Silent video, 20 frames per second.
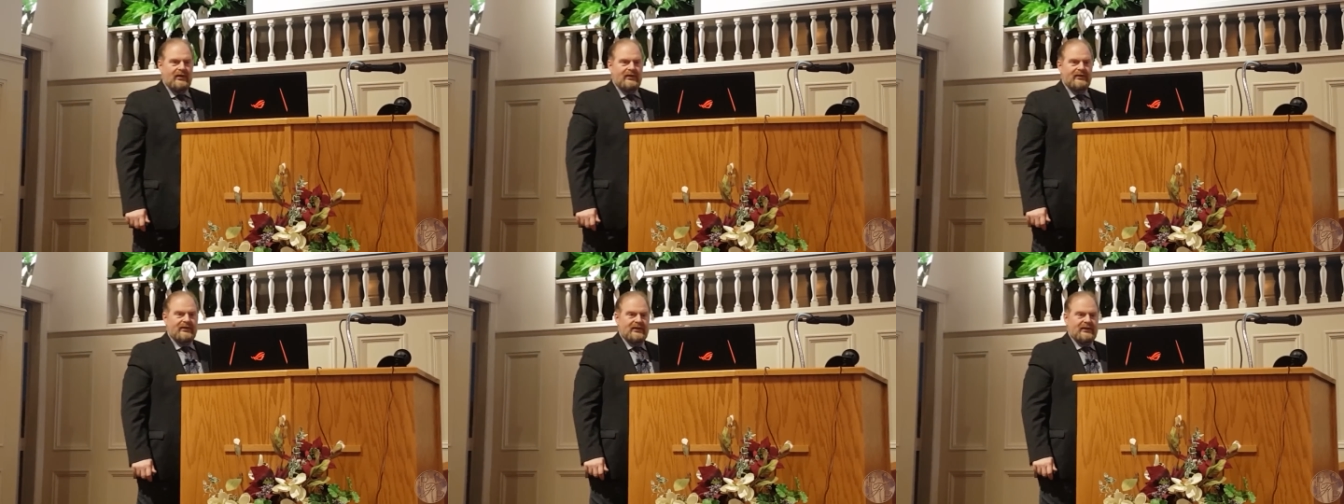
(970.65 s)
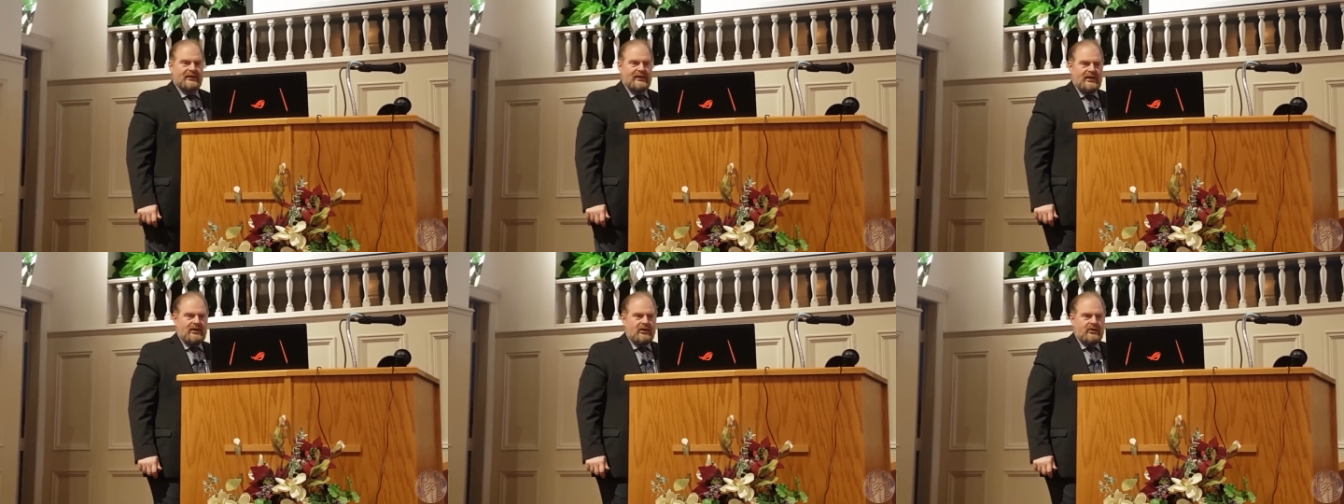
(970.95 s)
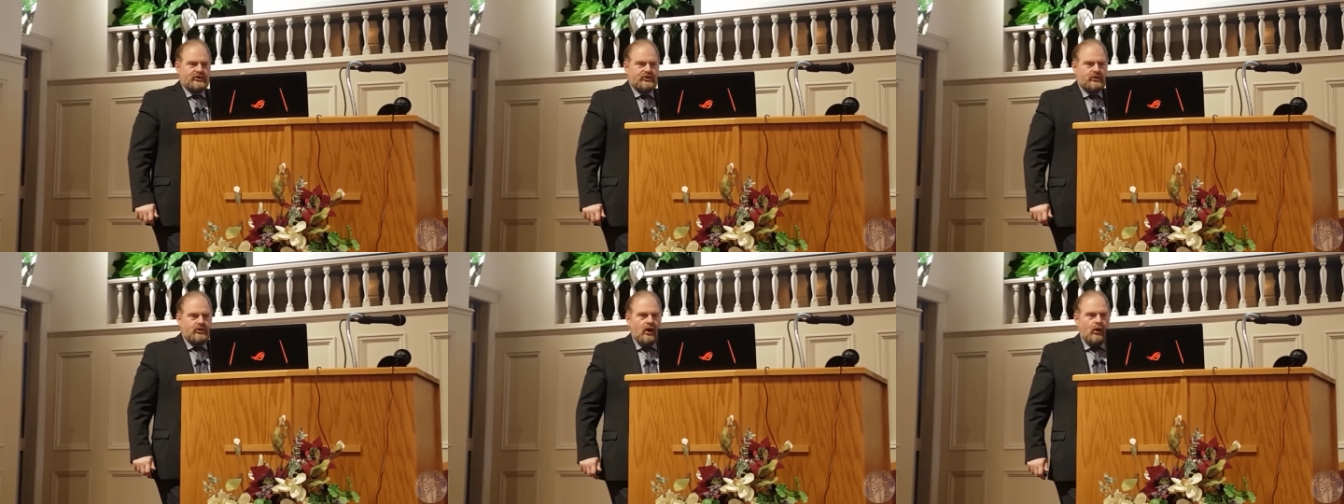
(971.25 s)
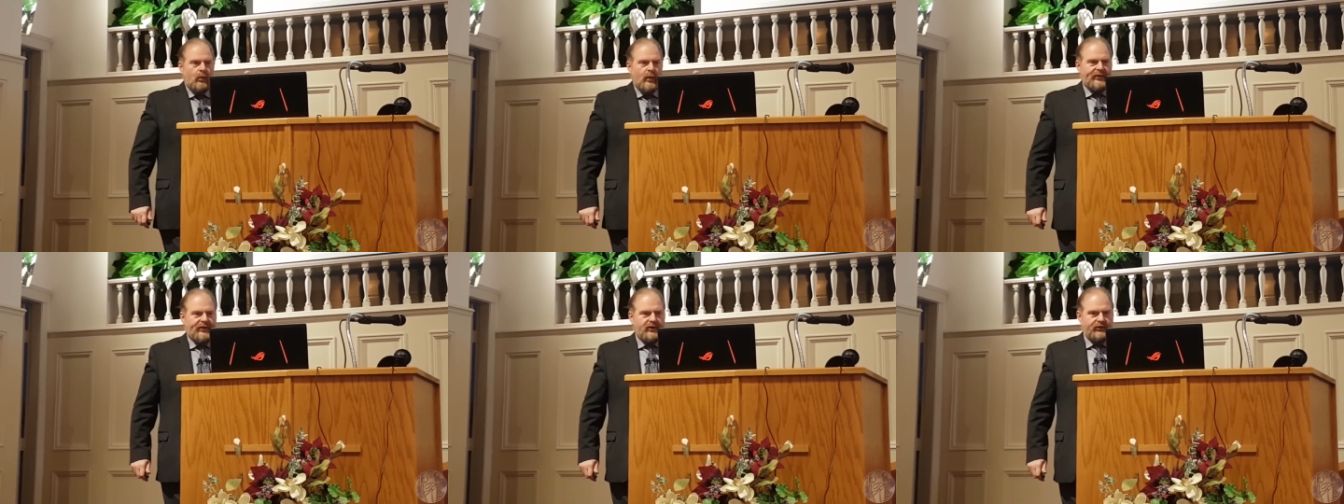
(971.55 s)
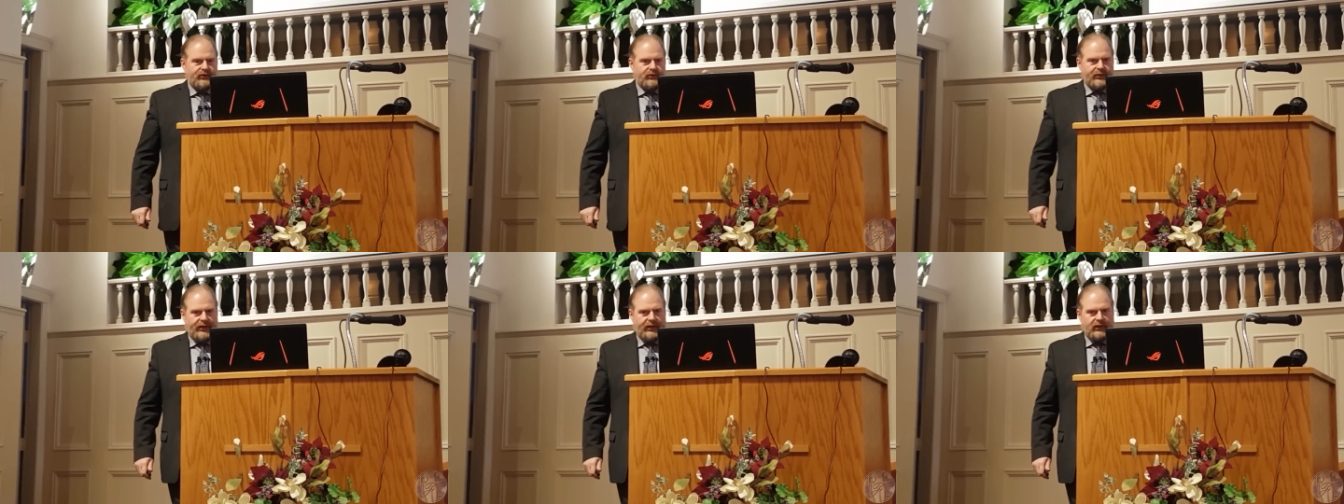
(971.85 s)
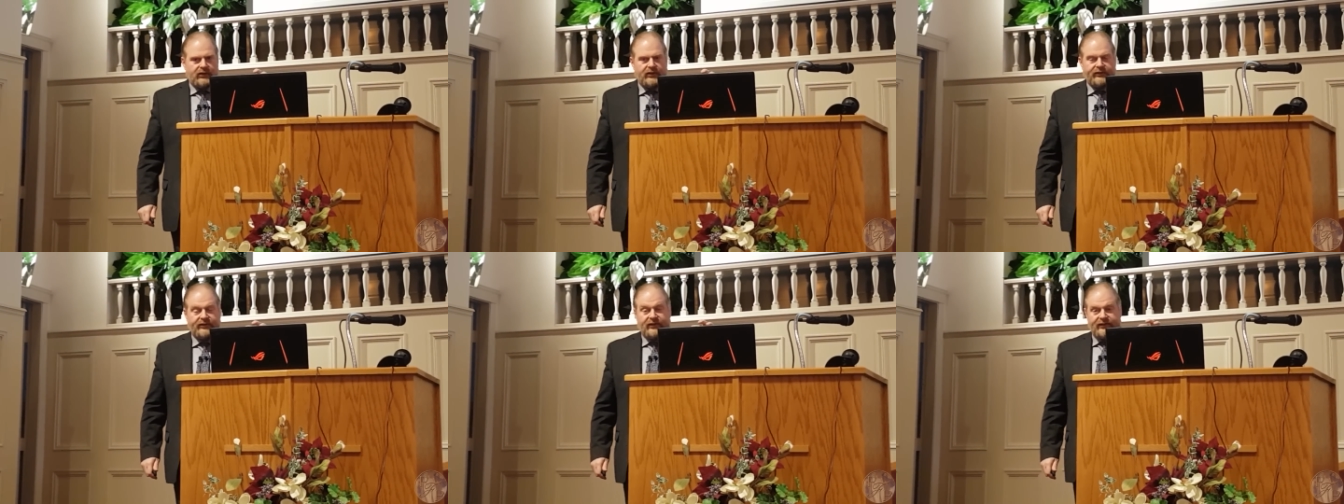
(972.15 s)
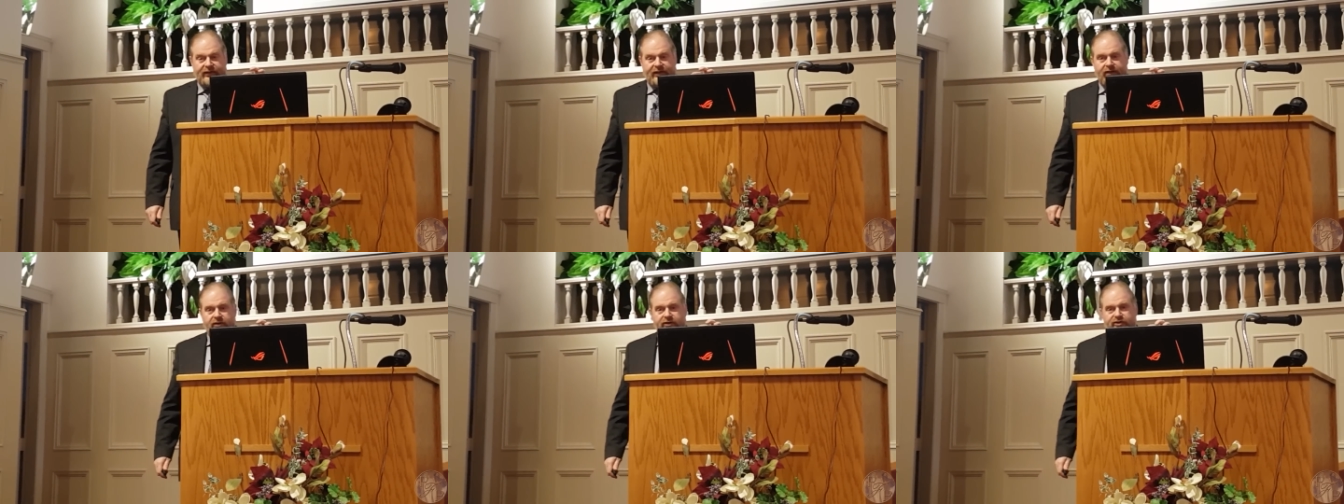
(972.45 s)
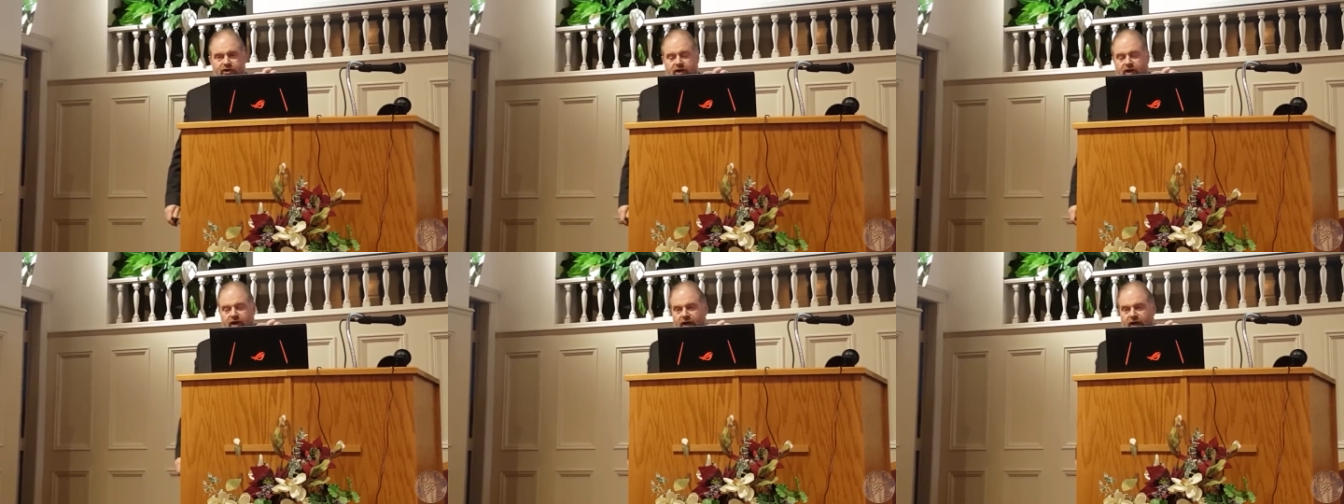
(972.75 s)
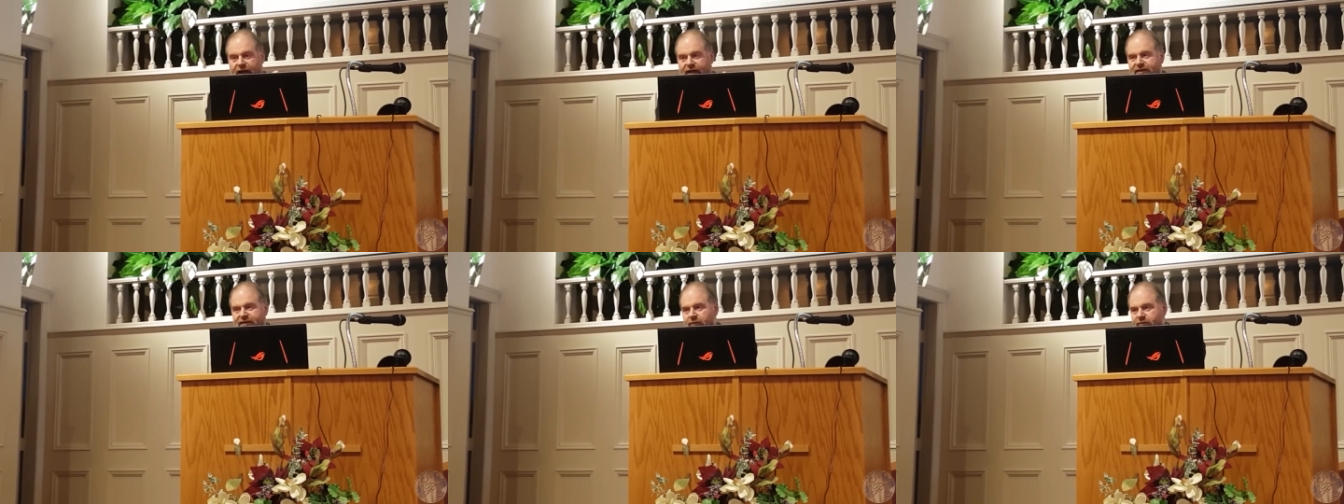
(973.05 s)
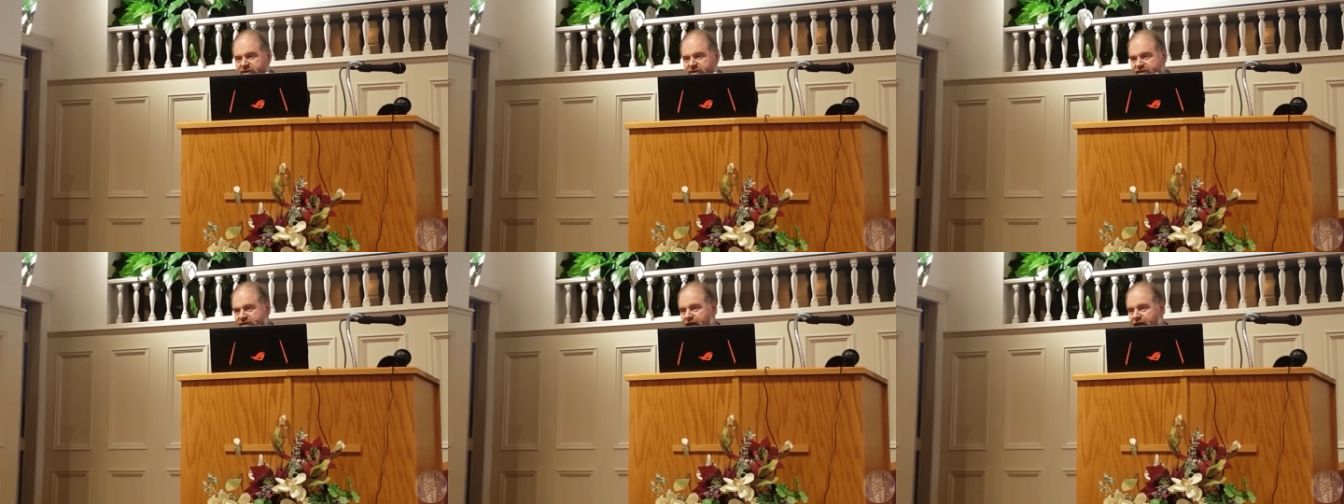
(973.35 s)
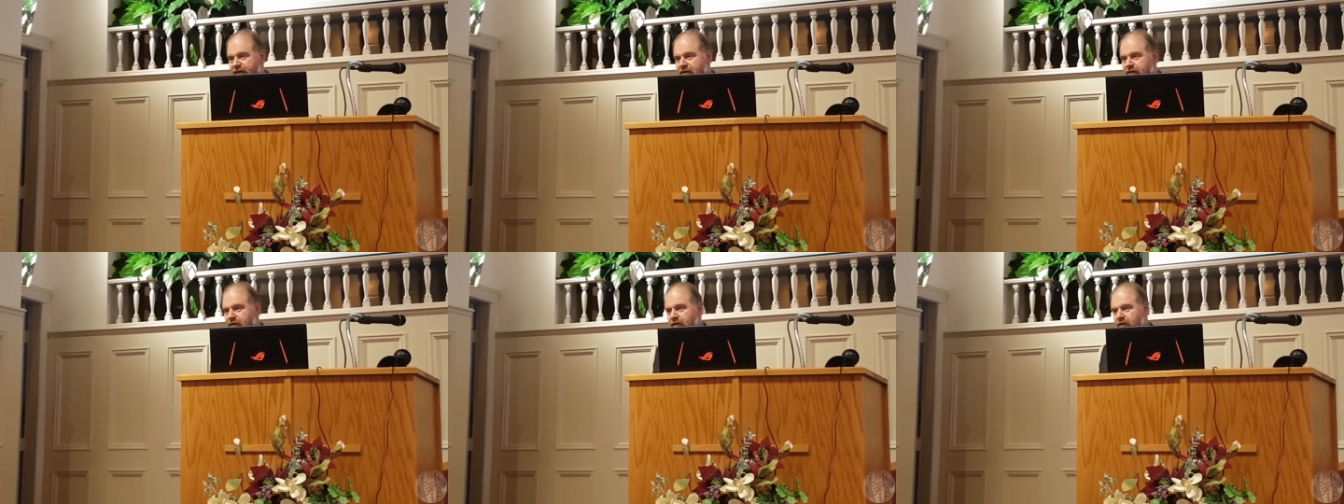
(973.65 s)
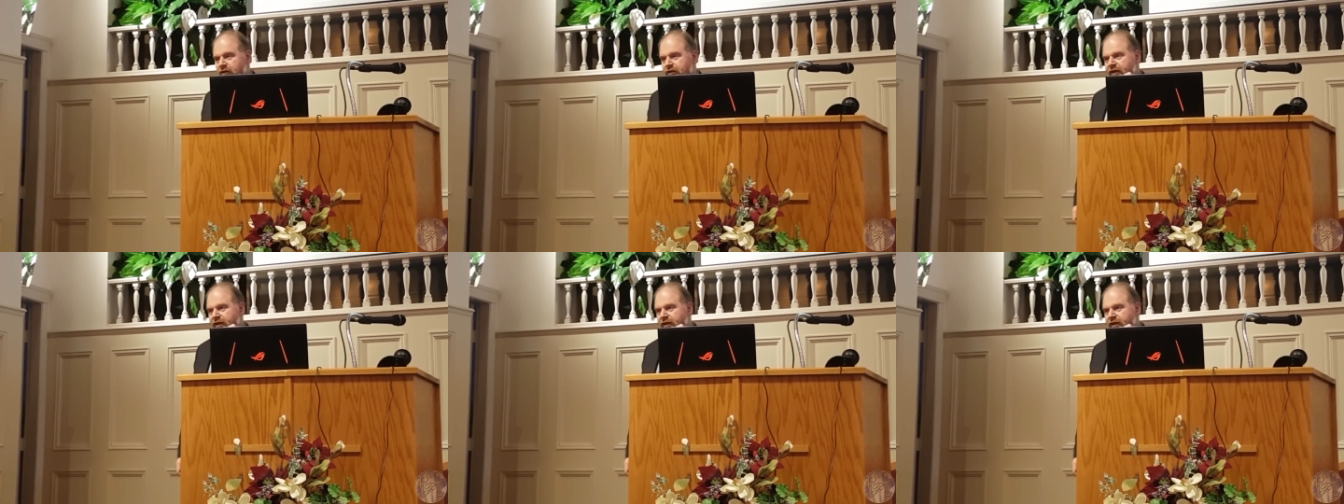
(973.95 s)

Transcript: The leaders know what they're doing. The leaders are connected with Satan.